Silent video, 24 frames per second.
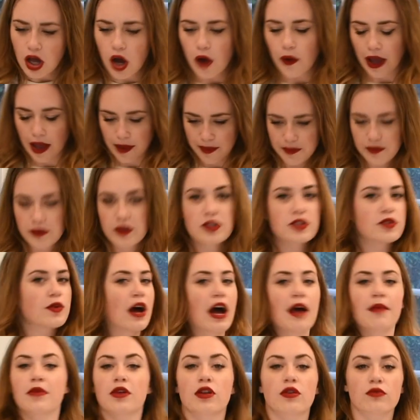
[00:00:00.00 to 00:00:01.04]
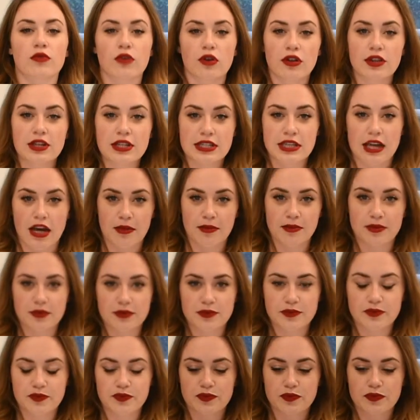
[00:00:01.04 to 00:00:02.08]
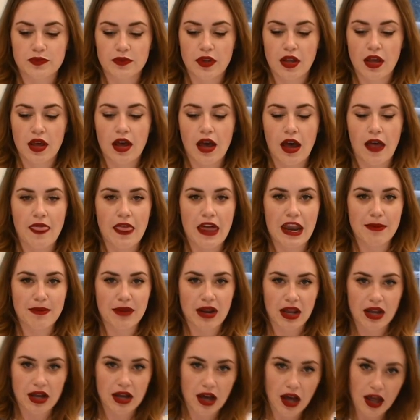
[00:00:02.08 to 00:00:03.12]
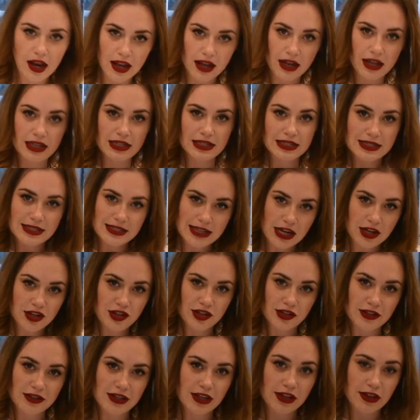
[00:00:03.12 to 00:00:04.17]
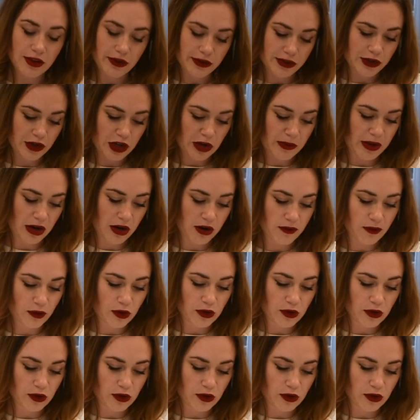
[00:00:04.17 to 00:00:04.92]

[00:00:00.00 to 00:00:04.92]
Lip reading: Okay, so I'm gonna roll this up, and then I'm gonna cut it into sections, and those are gonna be our